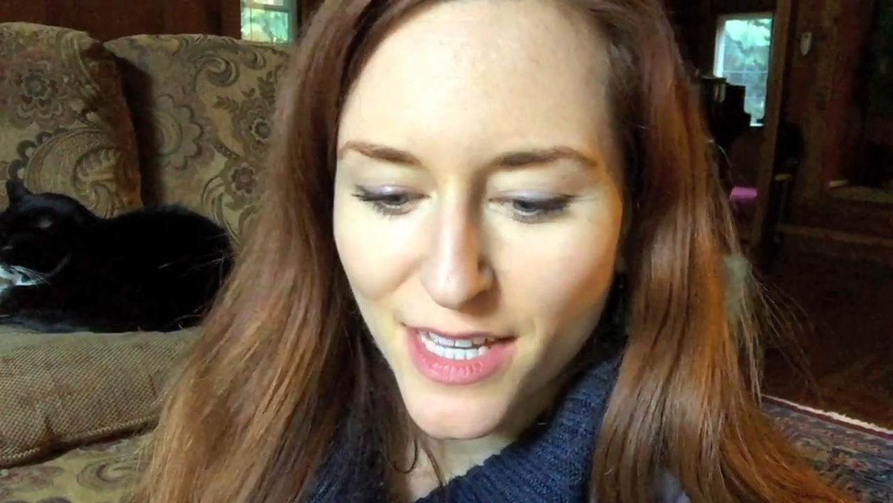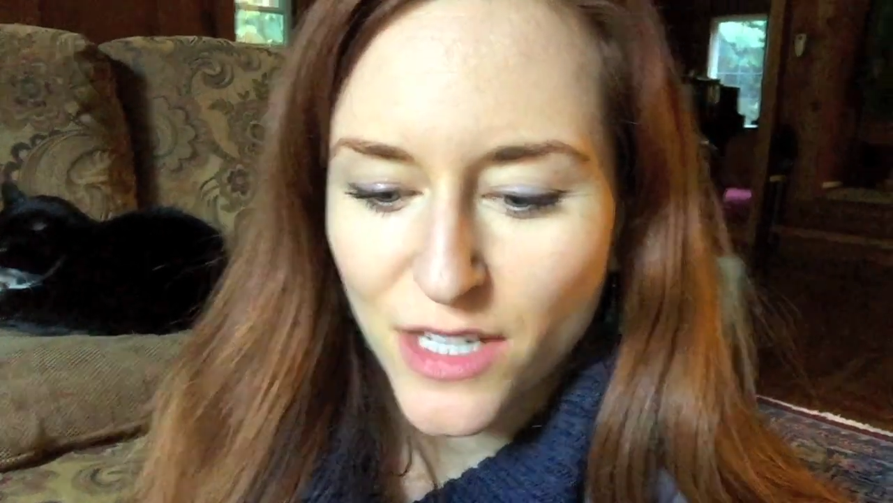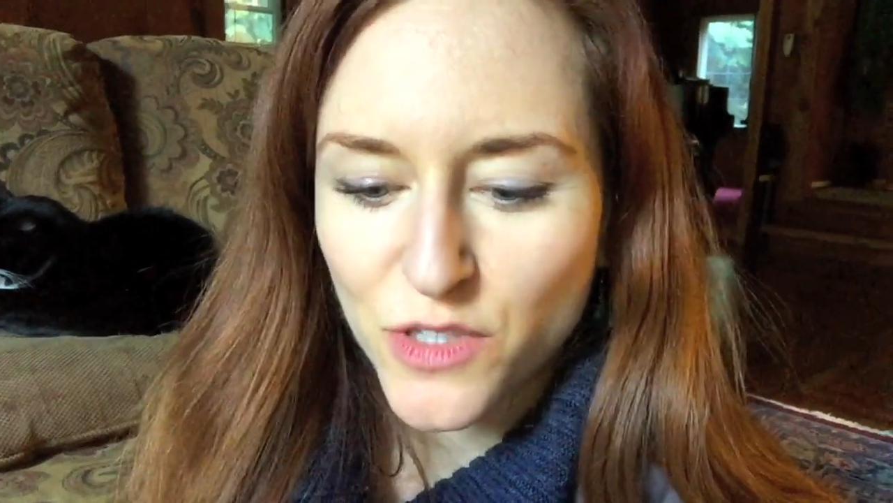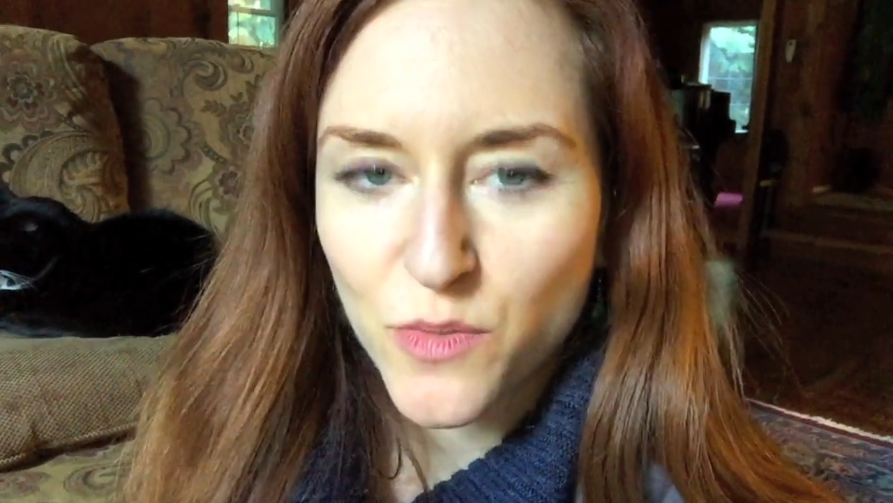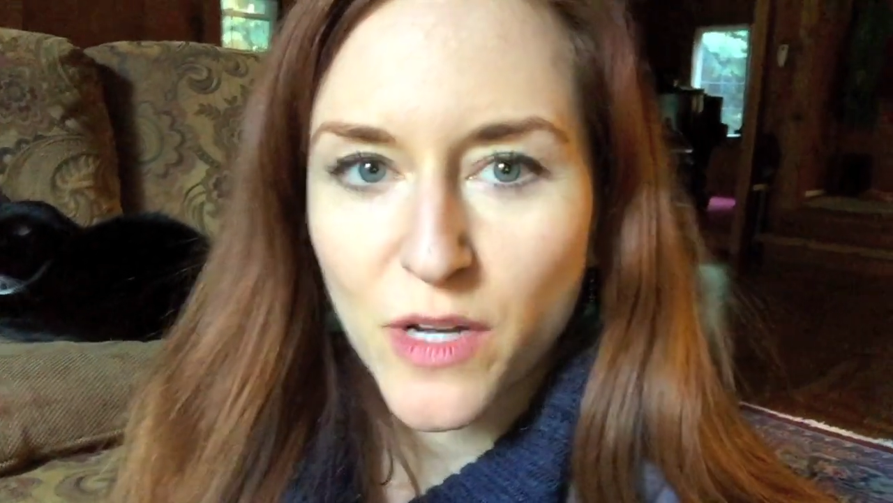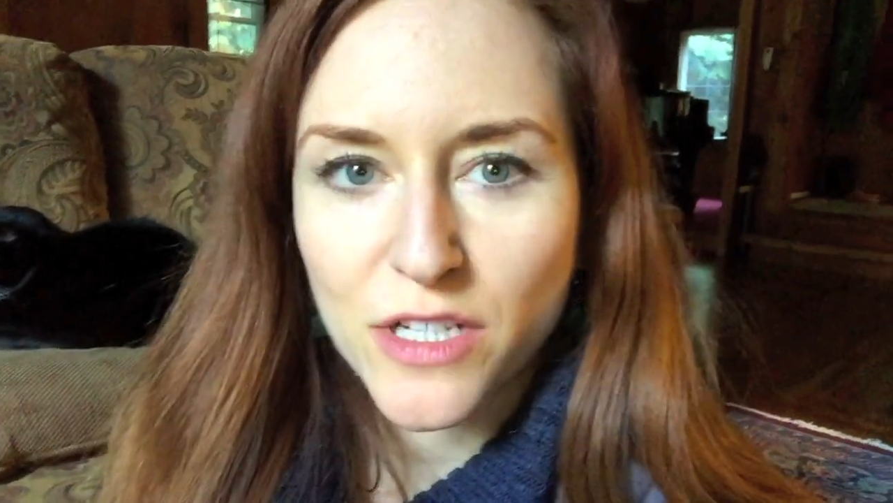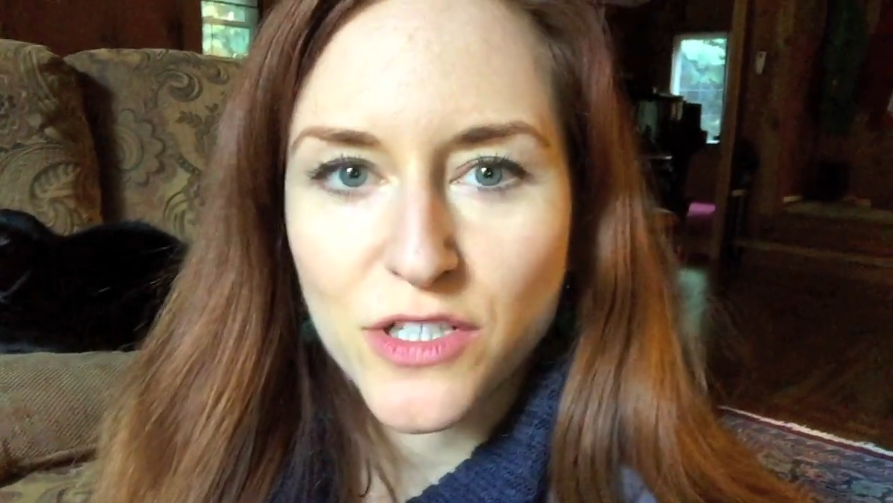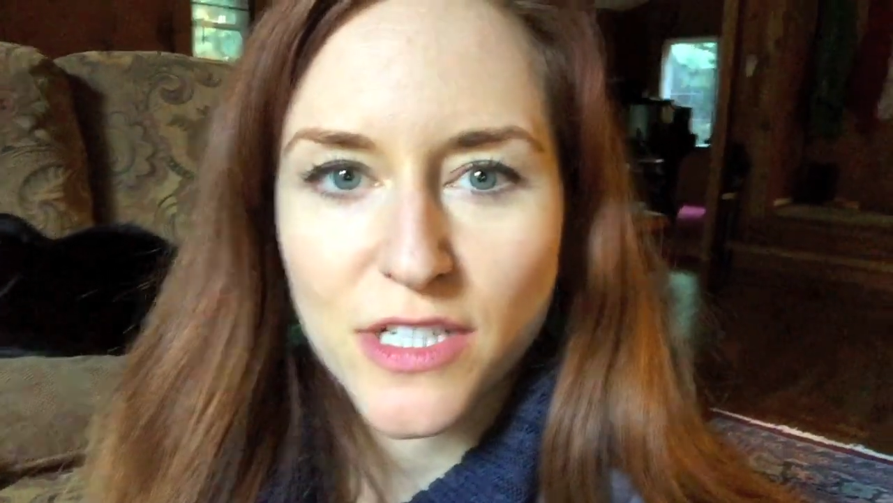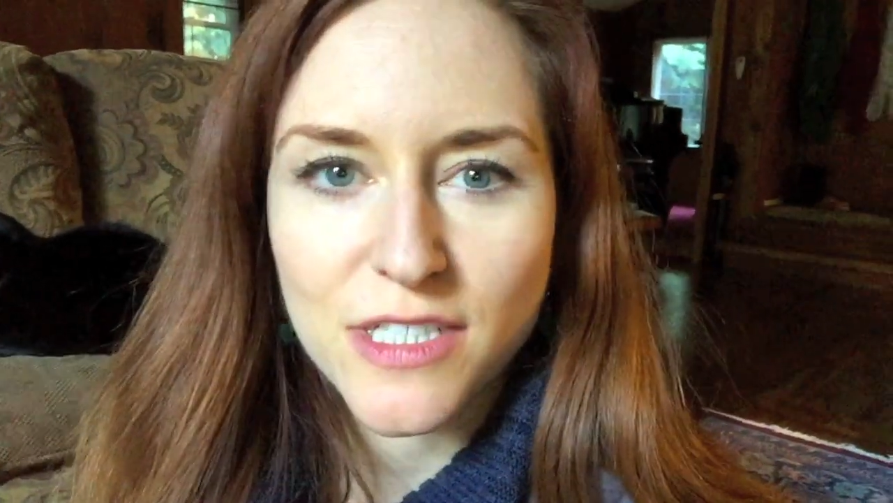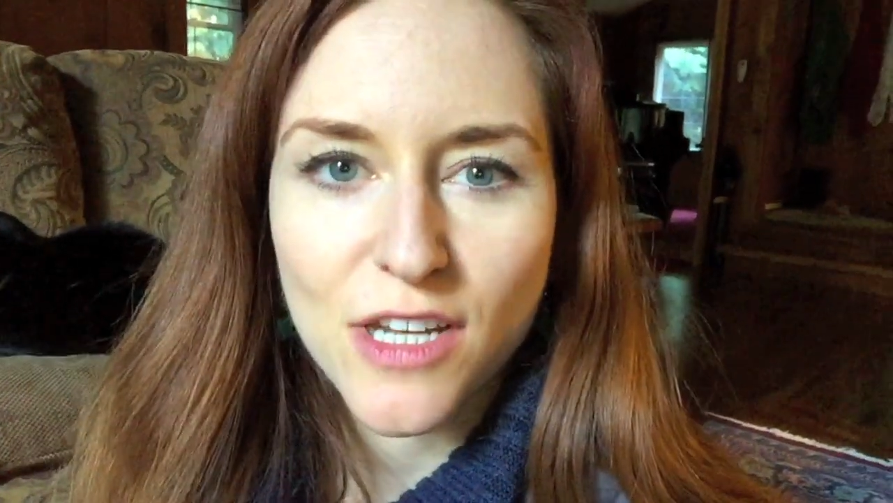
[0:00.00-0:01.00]
Each
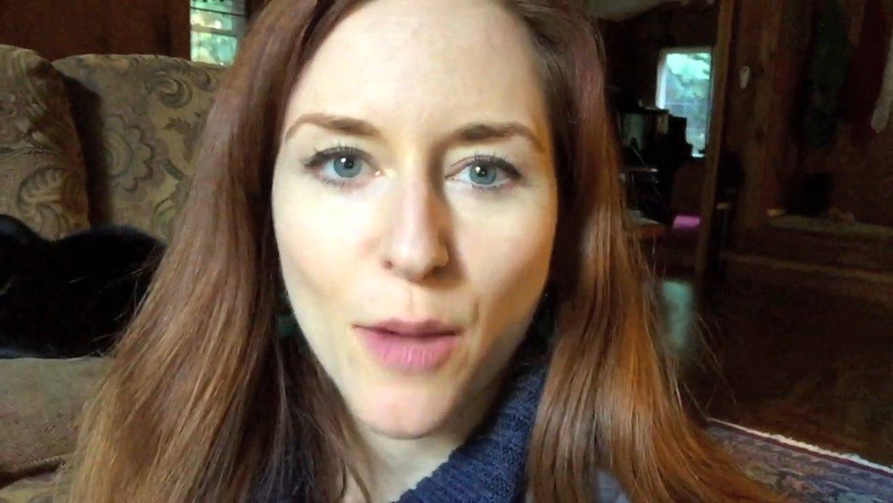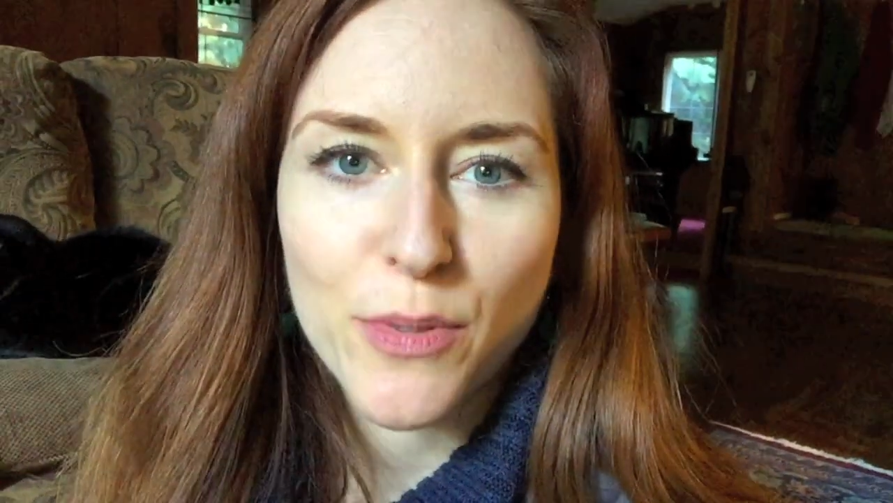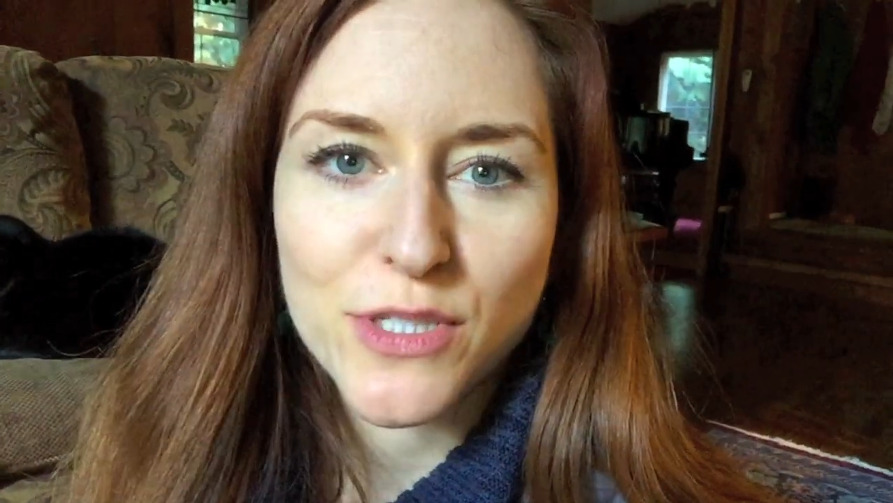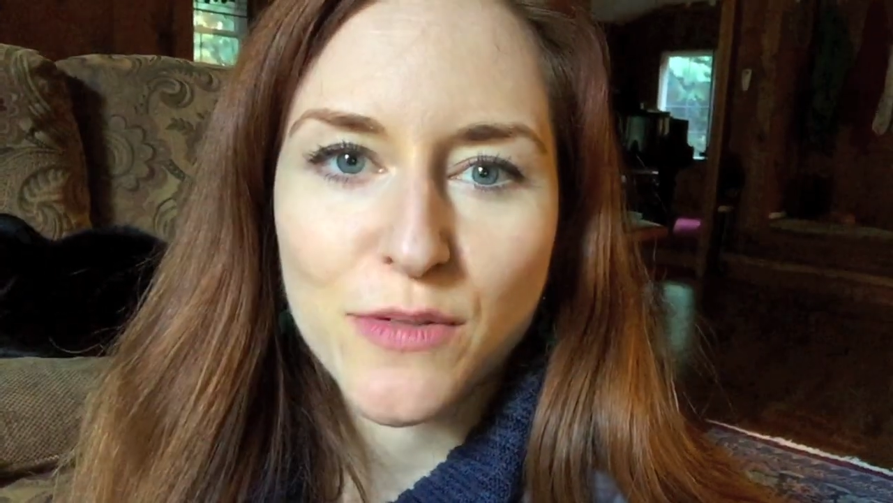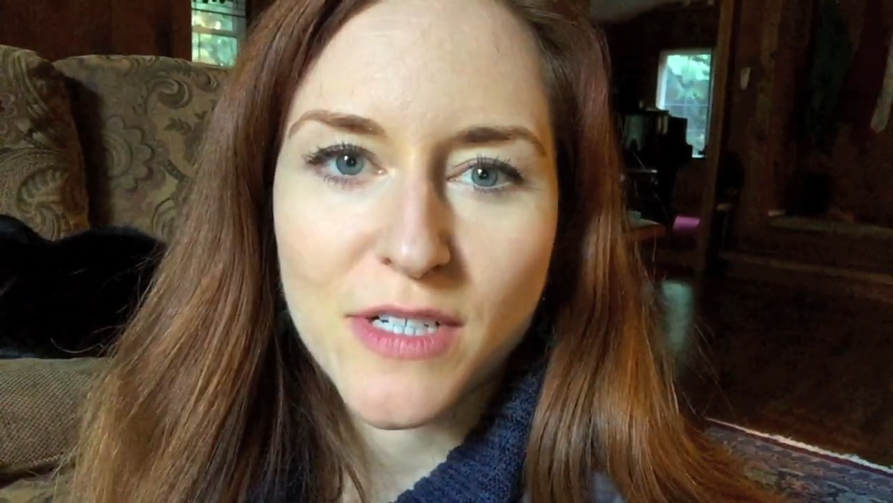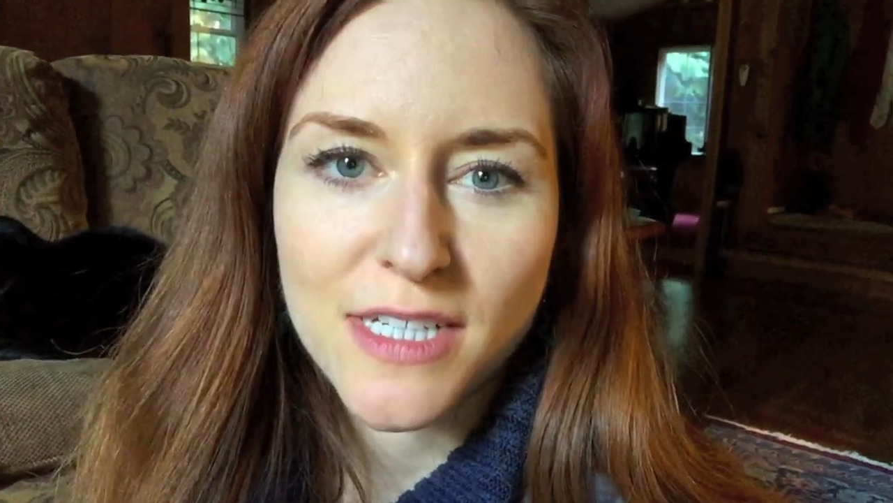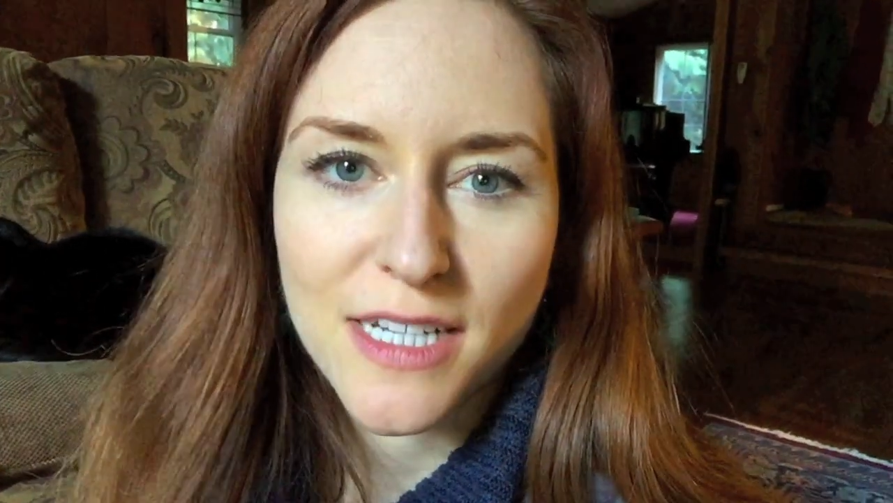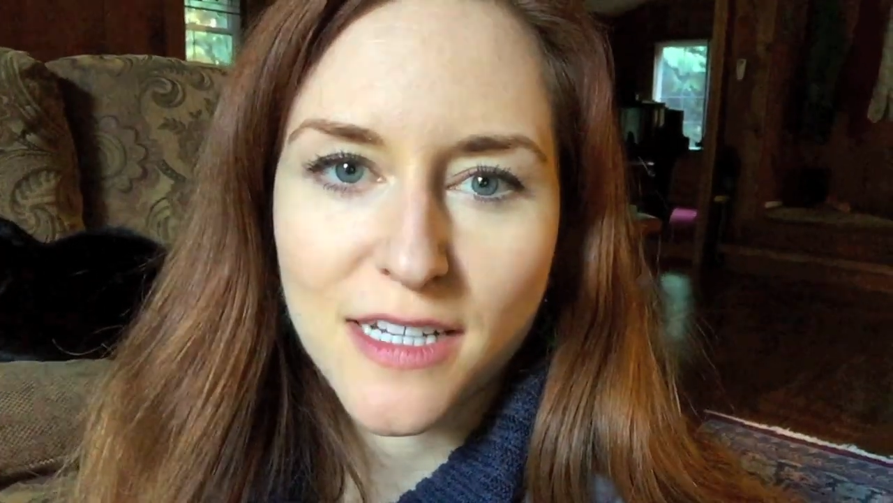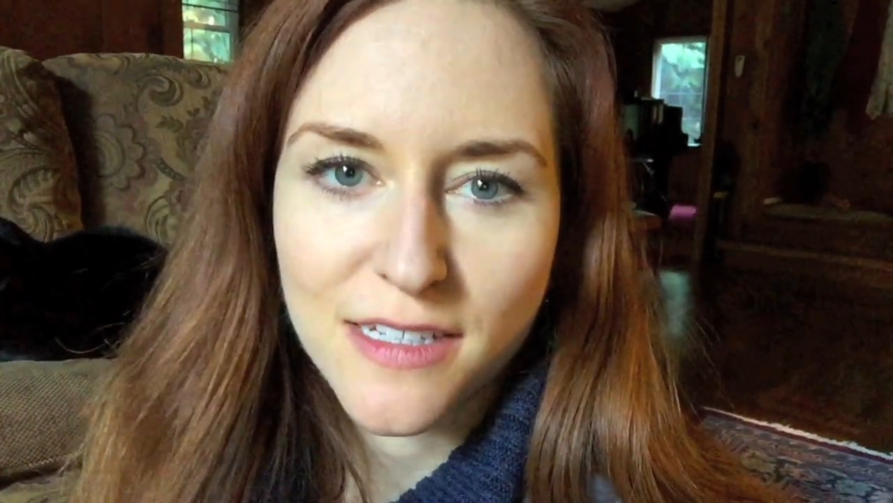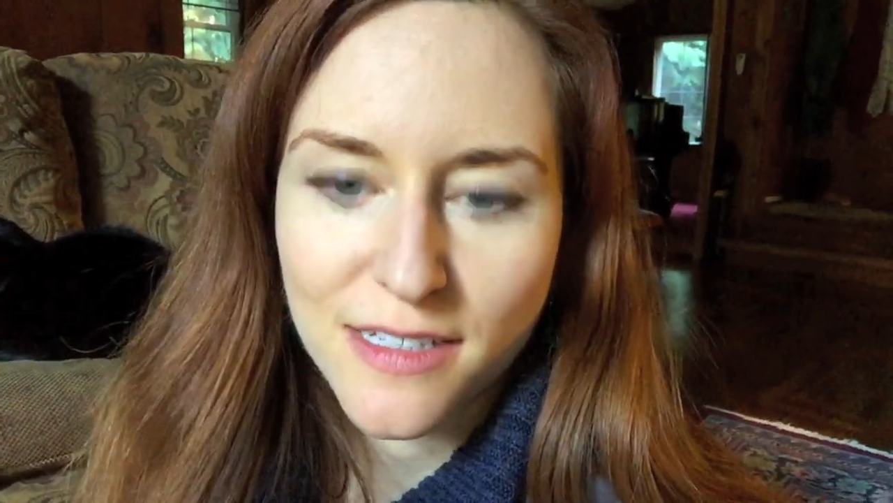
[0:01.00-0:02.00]
wish is an
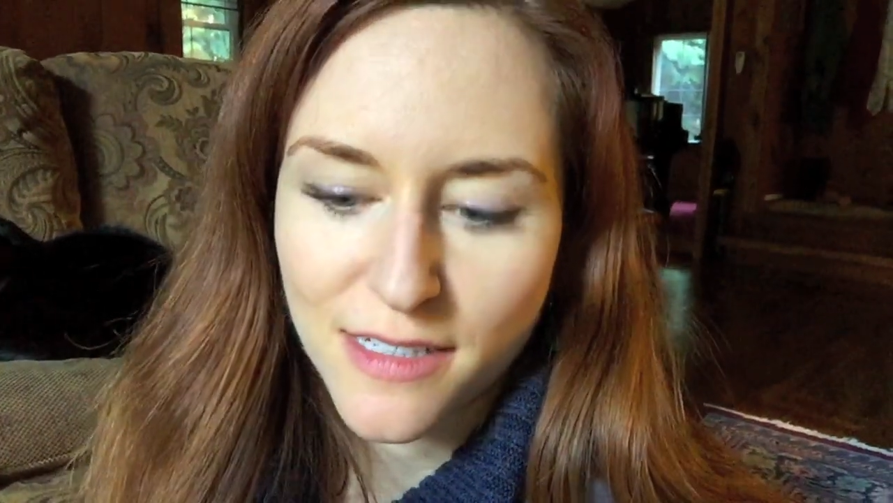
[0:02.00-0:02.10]
opportunity